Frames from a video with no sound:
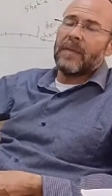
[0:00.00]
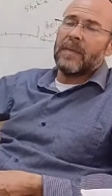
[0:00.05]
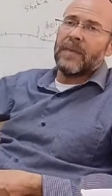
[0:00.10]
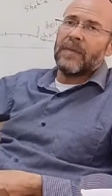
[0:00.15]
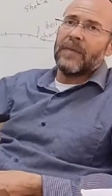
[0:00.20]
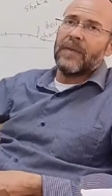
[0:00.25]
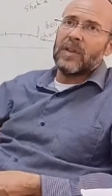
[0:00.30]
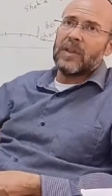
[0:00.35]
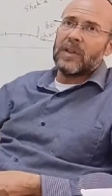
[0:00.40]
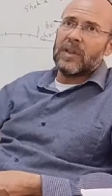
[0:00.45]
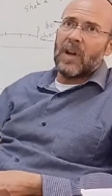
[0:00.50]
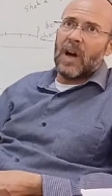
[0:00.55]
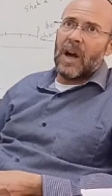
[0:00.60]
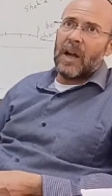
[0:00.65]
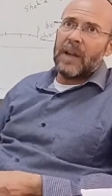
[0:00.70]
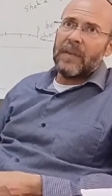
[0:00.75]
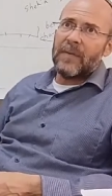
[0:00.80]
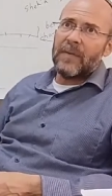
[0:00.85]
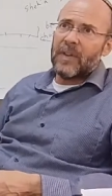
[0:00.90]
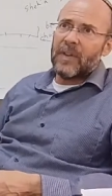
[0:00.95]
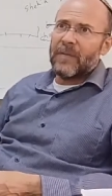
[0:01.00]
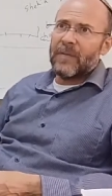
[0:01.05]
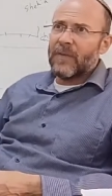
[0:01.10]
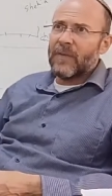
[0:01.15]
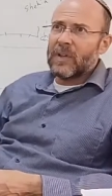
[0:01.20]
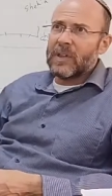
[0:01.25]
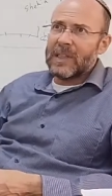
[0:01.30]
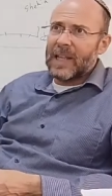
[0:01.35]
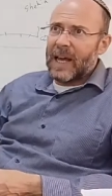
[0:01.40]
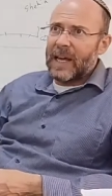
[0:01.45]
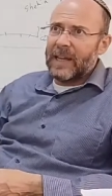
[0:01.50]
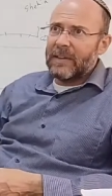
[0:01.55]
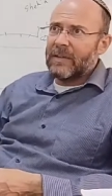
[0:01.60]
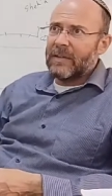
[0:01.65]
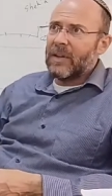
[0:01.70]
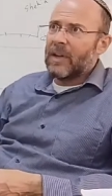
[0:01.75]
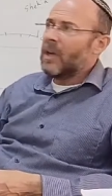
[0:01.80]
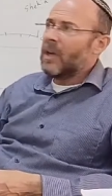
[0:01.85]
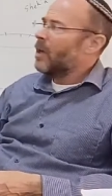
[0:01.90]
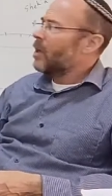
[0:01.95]
from the first dawn, for the first light,
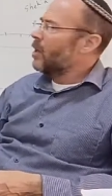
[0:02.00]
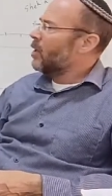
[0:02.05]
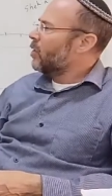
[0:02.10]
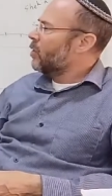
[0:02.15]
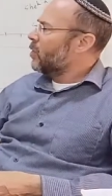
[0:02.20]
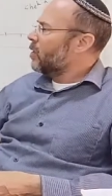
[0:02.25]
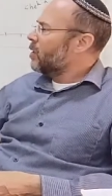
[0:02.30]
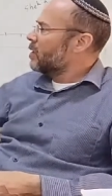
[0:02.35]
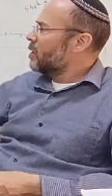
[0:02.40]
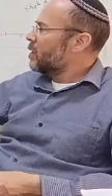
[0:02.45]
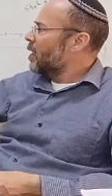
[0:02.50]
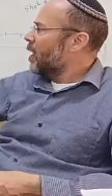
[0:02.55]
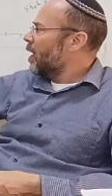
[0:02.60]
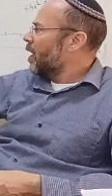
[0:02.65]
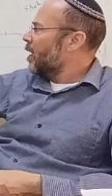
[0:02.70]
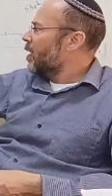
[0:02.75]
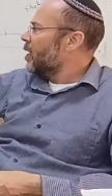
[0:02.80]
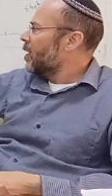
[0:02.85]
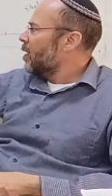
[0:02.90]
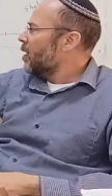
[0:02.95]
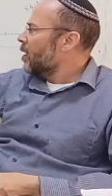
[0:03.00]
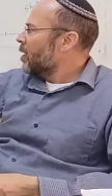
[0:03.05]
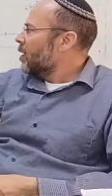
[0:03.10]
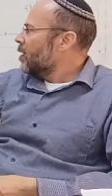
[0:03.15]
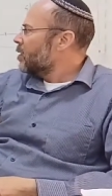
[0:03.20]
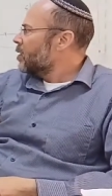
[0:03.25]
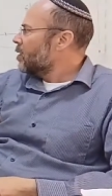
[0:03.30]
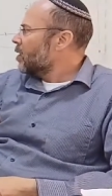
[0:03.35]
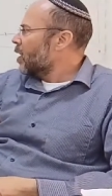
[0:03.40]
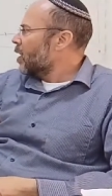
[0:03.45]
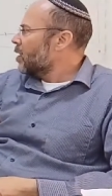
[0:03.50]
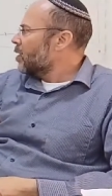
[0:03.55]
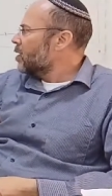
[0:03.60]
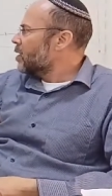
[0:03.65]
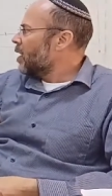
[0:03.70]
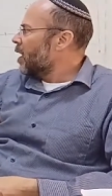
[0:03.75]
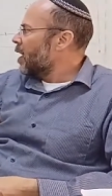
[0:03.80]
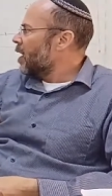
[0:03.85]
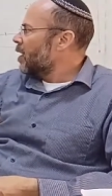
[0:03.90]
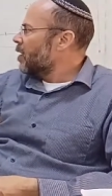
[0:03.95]
you can say, start
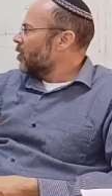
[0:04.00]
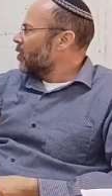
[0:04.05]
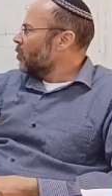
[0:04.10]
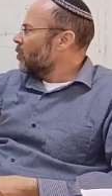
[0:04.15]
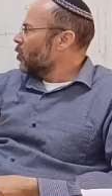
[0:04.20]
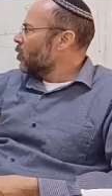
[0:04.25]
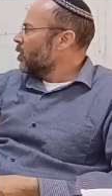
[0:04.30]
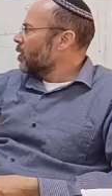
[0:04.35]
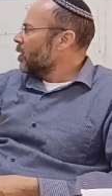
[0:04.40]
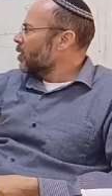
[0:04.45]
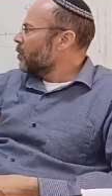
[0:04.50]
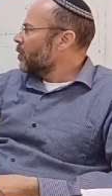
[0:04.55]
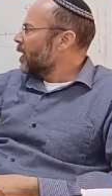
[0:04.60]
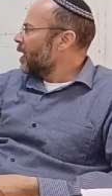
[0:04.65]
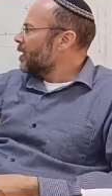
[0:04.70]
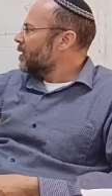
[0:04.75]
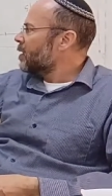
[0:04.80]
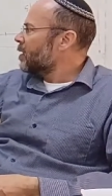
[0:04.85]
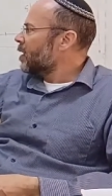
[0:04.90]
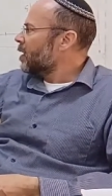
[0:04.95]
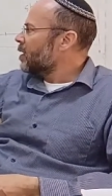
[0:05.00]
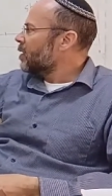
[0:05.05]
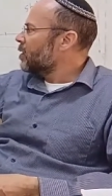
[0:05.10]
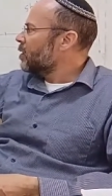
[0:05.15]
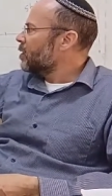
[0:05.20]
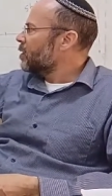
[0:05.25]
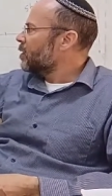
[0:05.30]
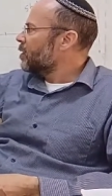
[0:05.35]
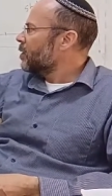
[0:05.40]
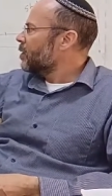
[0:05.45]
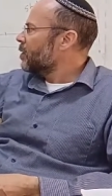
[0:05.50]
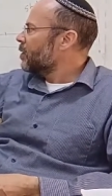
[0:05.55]
saying your morning blessings.